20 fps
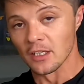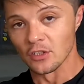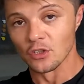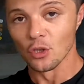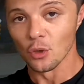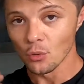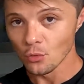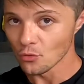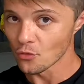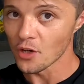
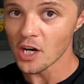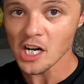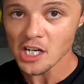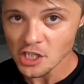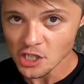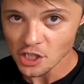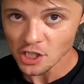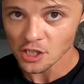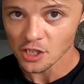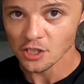don't
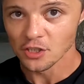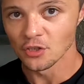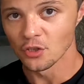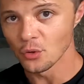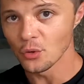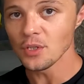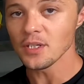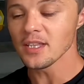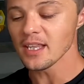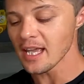rush
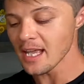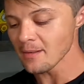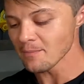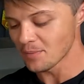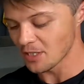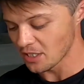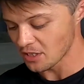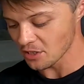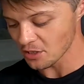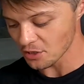doing that
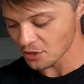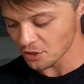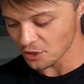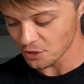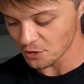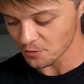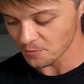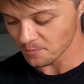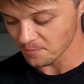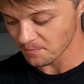
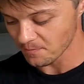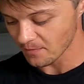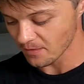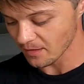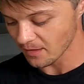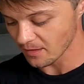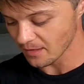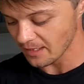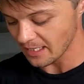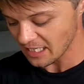because
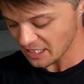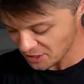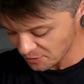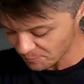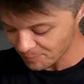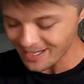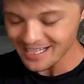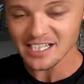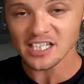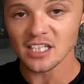
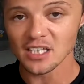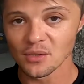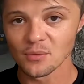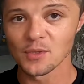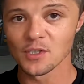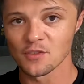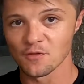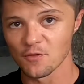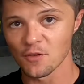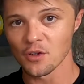especially
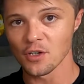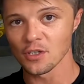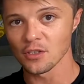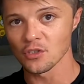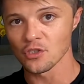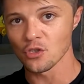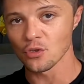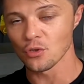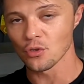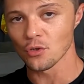with vertical
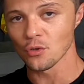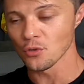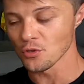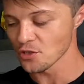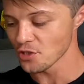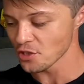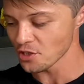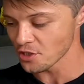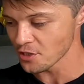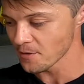shoulder
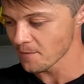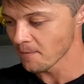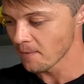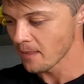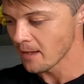holsters,